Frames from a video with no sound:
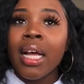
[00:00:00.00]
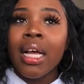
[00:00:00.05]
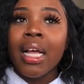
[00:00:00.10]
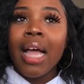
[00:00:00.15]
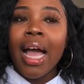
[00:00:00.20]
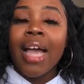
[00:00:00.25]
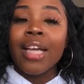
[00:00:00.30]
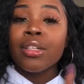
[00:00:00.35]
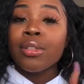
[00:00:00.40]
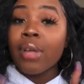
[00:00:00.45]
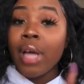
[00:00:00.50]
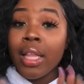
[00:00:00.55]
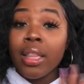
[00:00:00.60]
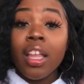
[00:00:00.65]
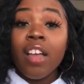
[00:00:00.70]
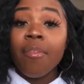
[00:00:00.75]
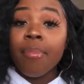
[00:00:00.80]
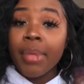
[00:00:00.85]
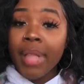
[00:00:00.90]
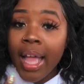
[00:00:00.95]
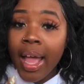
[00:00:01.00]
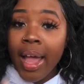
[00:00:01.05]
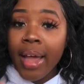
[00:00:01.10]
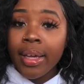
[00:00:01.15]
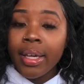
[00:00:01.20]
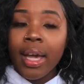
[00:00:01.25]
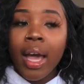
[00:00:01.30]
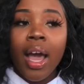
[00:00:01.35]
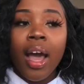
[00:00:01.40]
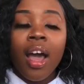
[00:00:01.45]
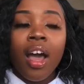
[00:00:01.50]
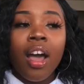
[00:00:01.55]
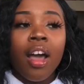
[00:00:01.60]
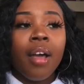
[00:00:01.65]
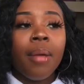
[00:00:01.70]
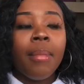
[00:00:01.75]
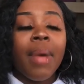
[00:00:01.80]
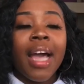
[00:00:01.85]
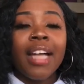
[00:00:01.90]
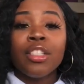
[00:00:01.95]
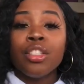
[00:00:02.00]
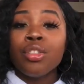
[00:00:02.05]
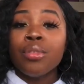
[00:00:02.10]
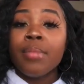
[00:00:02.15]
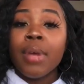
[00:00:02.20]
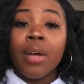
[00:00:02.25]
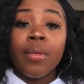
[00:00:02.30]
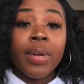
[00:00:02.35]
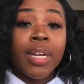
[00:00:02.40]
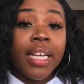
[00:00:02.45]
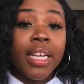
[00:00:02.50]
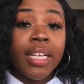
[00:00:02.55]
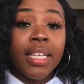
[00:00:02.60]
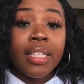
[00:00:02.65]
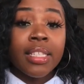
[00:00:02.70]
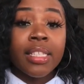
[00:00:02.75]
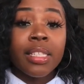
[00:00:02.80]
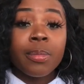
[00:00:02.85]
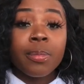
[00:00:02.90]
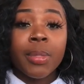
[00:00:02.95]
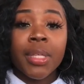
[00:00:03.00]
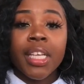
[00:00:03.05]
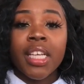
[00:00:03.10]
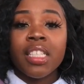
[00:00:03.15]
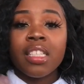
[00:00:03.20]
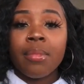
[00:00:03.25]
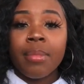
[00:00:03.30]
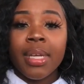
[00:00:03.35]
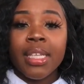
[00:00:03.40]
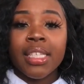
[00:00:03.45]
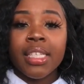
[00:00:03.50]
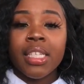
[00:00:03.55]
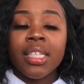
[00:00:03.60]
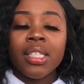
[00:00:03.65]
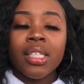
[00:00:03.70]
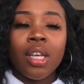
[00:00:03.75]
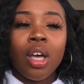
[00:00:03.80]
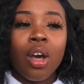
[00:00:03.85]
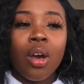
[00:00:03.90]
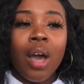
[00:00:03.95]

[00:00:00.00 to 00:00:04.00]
I love black. I do my reds because of my skin tone.